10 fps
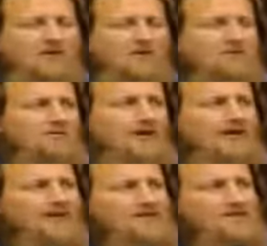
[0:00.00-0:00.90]
only my
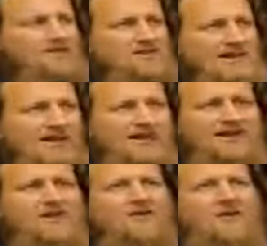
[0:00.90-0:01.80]
guess is that
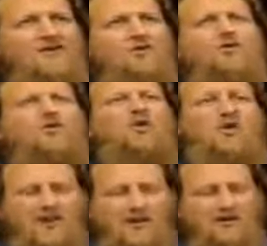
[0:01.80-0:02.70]
either you
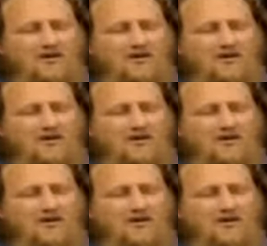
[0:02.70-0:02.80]
think